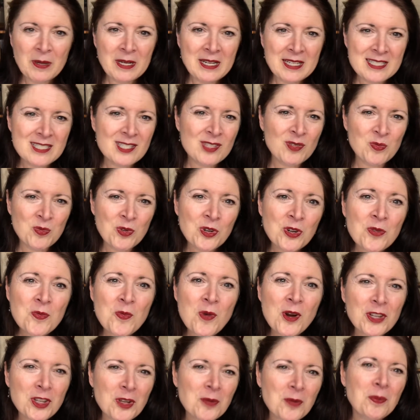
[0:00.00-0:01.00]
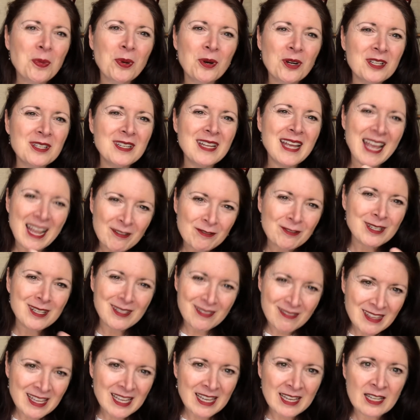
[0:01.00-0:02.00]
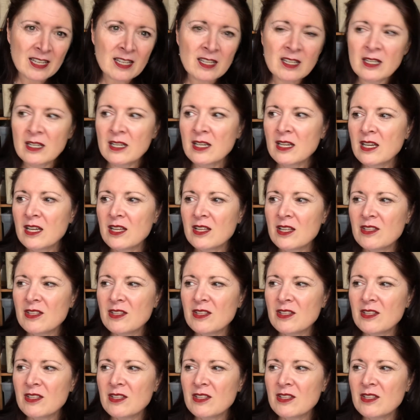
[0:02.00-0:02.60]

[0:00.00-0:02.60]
But it's the room where you put everything